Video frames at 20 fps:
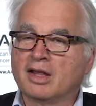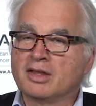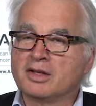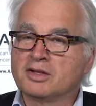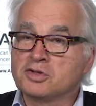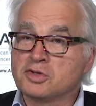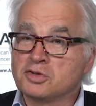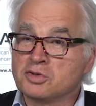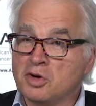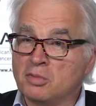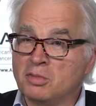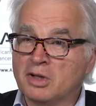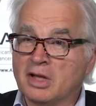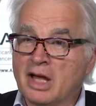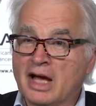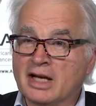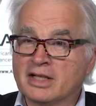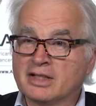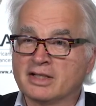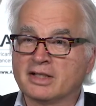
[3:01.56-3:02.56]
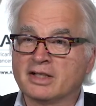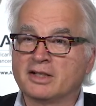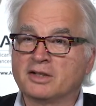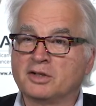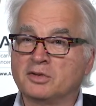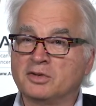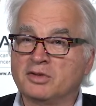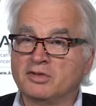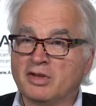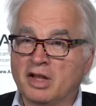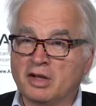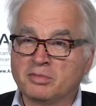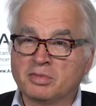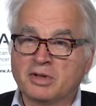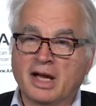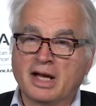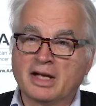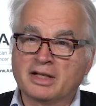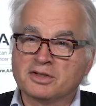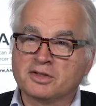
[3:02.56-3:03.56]
the Chernobyl accident who developed
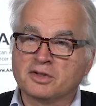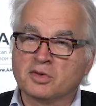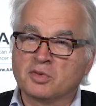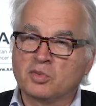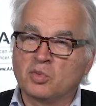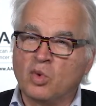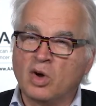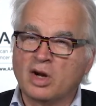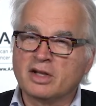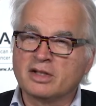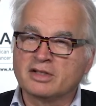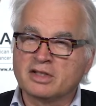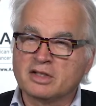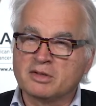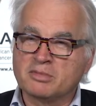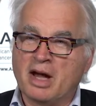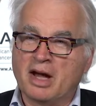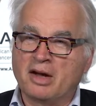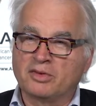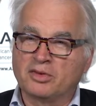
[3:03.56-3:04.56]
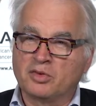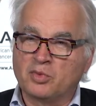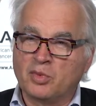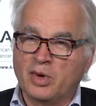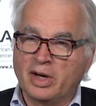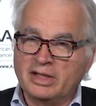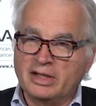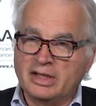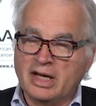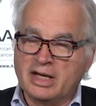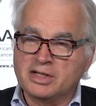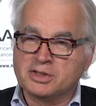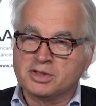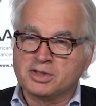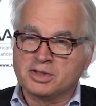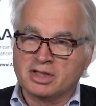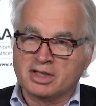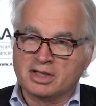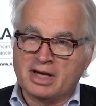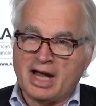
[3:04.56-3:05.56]
cancer and what is it about the
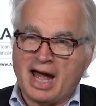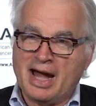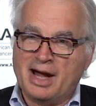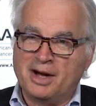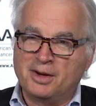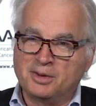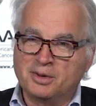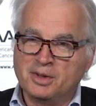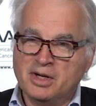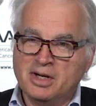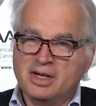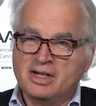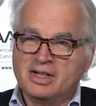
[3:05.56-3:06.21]
radiation and how